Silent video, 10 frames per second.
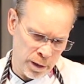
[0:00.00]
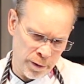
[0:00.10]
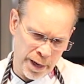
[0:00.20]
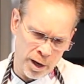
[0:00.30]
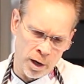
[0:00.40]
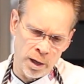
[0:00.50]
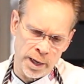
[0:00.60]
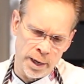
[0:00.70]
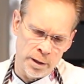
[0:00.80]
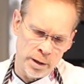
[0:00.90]
all that
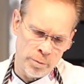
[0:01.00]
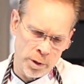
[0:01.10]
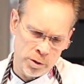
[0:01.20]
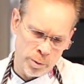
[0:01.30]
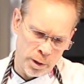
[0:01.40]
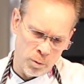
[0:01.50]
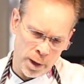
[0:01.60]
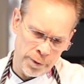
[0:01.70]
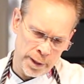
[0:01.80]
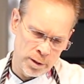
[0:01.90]
garlic out of there because we don't
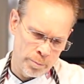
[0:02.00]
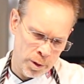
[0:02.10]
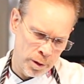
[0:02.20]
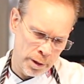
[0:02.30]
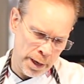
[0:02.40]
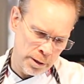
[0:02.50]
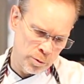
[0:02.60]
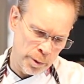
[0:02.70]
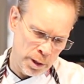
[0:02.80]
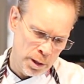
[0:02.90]
want that to burn
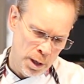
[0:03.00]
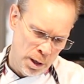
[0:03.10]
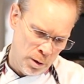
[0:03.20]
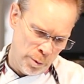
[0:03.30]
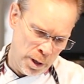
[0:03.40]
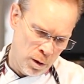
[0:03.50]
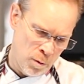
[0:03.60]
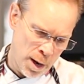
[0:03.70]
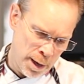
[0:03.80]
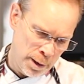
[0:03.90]
as we
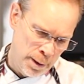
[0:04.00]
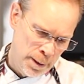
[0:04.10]
go on.